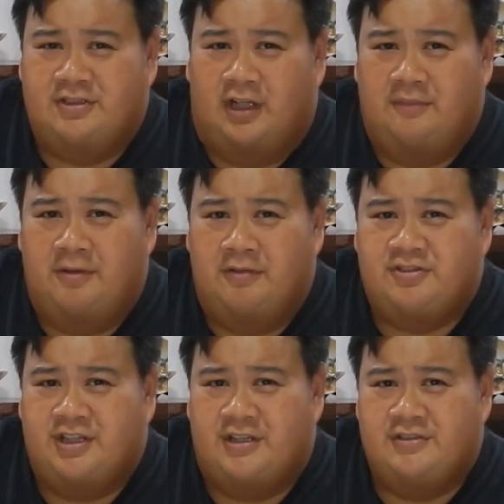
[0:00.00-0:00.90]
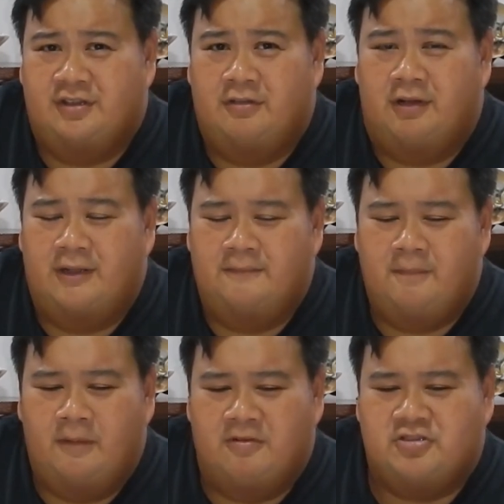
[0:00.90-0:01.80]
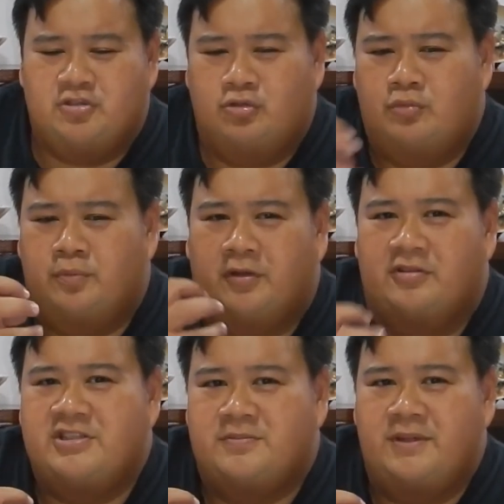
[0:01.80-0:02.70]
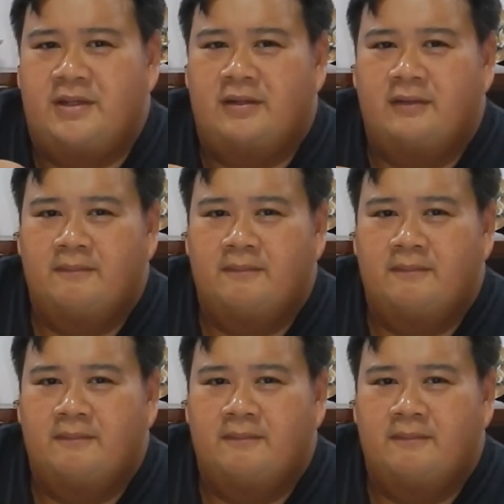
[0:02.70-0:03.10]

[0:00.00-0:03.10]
Jollibee Chicken Joy one was super crispy.